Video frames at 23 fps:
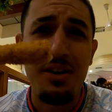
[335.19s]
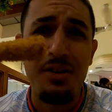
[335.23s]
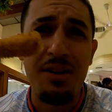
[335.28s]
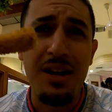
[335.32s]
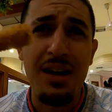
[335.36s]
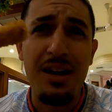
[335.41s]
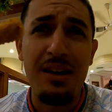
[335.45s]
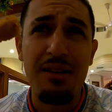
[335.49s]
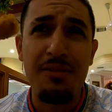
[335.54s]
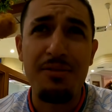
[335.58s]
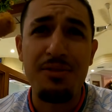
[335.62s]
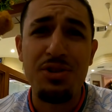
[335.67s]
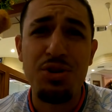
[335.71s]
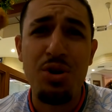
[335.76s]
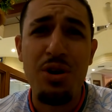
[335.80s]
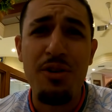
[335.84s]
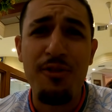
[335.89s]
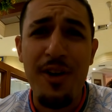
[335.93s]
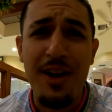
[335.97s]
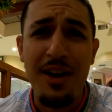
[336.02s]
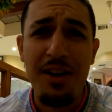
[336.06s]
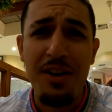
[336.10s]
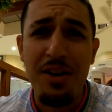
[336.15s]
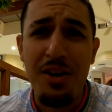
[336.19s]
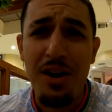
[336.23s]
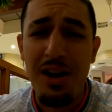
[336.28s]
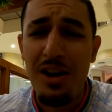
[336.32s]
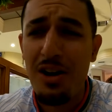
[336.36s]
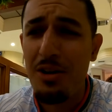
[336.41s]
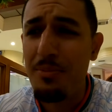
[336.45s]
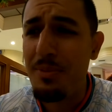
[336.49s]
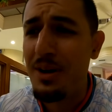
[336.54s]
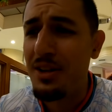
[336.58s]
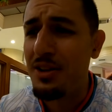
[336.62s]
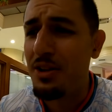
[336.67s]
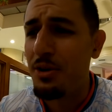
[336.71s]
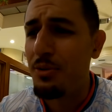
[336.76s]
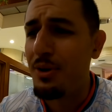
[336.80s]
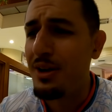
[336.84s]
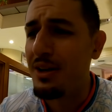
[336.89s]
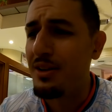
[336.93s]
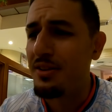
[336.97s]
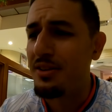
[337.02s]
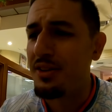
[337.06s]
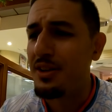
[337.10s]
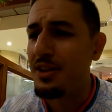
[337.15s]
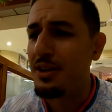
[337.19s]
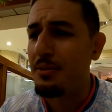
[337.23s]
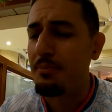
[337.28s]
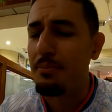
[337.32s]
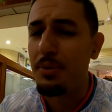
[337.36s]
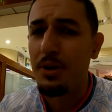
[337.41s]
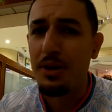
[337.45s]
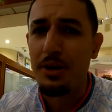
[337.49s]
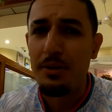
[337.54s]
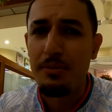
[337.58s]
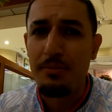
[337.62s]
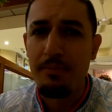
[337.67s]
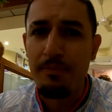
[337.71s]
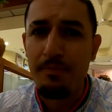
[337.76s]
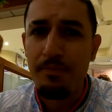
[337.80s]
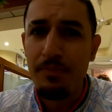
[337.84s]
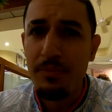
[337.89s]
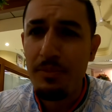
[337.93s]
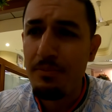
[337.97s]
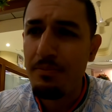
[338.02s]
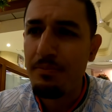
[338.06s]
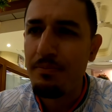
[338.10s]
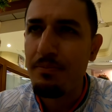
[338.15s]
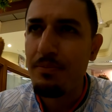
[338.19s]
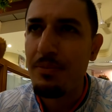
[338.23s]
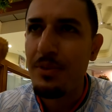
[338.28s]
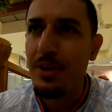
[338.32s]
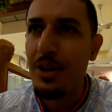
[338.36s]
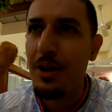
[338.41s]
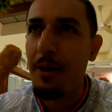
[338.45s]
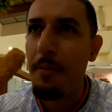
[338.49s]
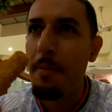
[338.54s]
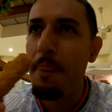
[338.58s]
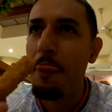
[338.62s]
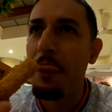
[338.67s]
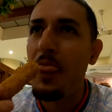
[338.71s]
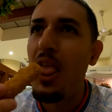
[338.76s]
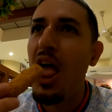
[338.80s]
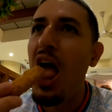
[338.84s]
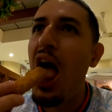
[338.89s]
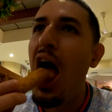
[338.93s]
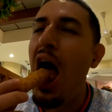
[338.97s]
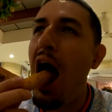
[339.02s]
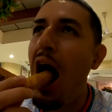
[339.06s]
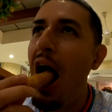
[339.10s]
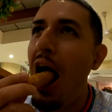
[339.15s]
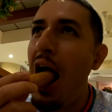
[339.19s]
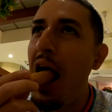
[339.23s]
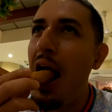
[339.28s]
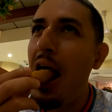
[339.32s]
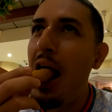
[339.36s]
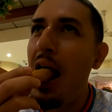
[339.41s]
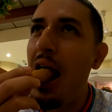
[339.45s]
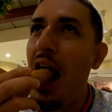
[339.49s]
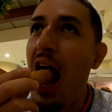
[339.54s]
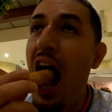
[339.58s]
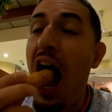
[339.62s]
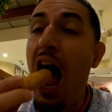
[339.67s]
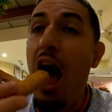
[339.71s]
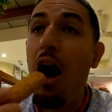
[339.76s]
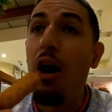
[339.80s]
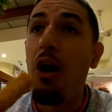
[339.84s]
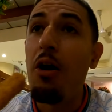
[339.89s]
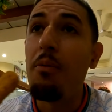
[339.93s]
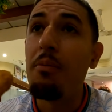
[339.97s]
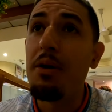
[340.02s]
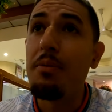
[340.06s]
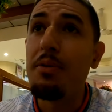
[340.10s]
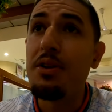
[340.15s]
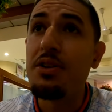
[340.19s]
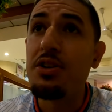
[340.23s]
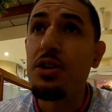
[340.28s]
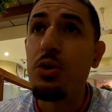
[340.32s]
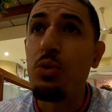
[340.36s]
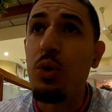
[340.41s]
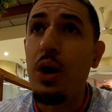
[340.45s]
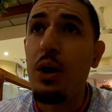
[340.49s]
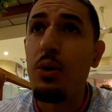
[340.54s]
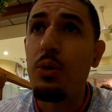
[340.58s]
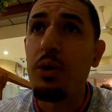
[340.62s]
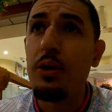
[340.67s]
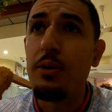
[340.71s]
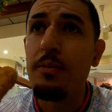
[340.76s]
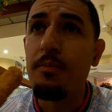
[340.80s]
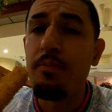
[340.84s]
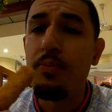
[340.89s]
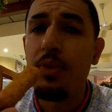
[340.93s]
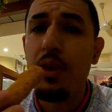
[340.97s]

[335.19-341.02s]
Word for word: You're not sure if I can call it a mozzarella stick, but no. Huh? Oh, maybe Chihuahua.